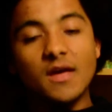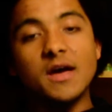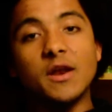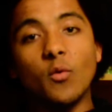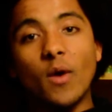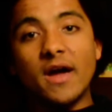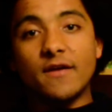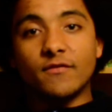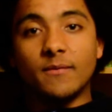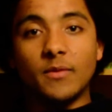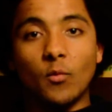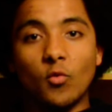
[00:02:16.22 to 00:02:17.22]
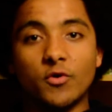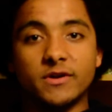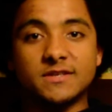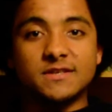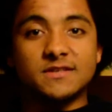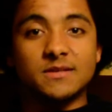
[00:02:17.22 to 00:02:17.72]
and away from the water
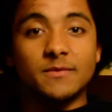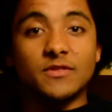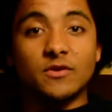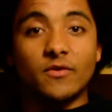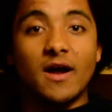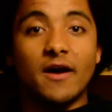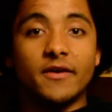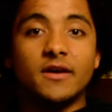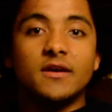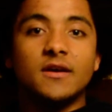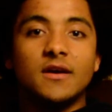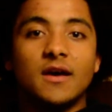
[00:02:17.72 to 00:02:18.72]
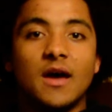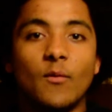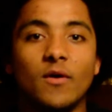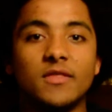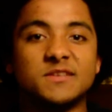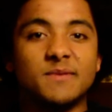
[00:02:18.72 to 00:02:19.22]
system in the ground. And
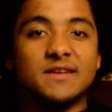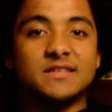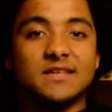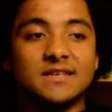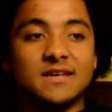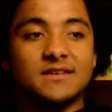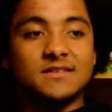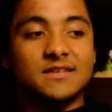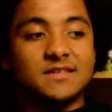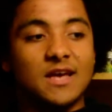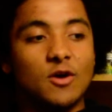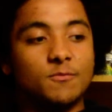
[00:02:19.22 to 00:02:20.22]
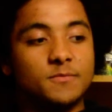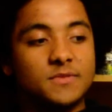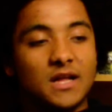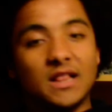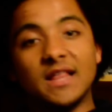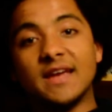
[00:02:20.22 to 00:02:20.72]
what this basically does is help
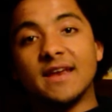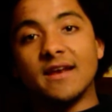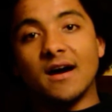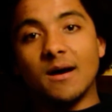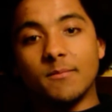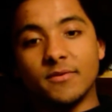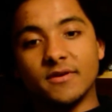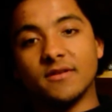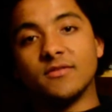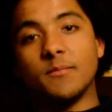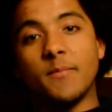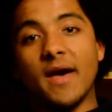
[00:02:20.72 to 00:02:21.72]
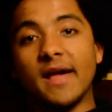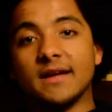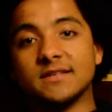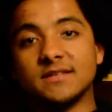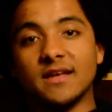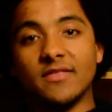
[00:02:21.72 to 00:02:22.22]
clean up the
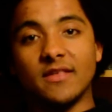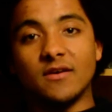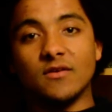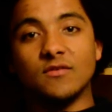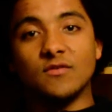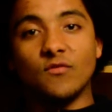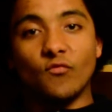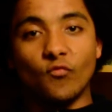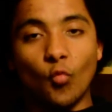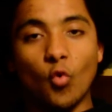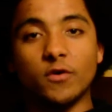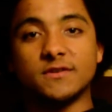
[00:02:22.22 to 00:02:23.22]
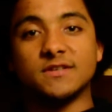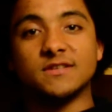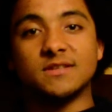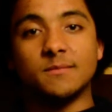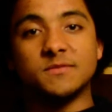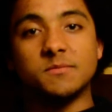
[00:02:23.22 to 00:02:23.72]
banks and the water
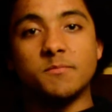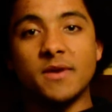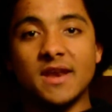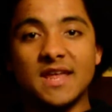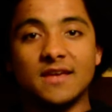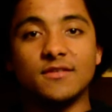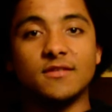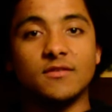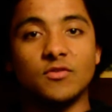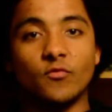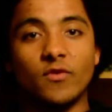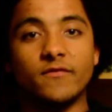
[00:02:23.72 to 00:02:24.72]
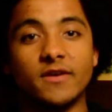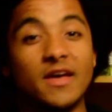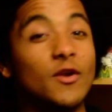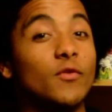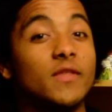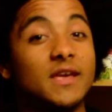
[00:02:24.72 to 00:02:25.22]
systems beneath the river and
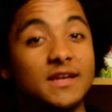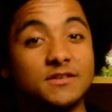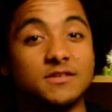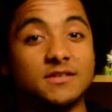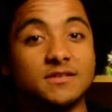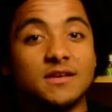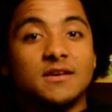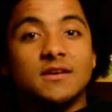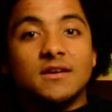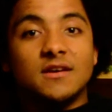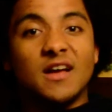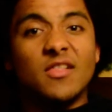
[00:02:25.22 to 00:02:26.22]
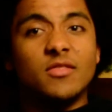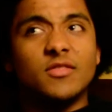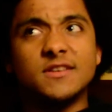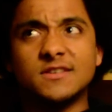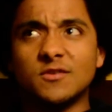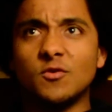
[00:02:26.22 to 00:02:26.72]
on the edges. And
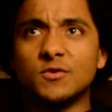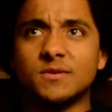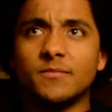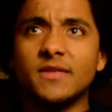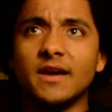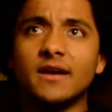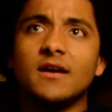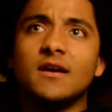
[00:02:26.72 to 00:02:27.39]
this is an awesome thing.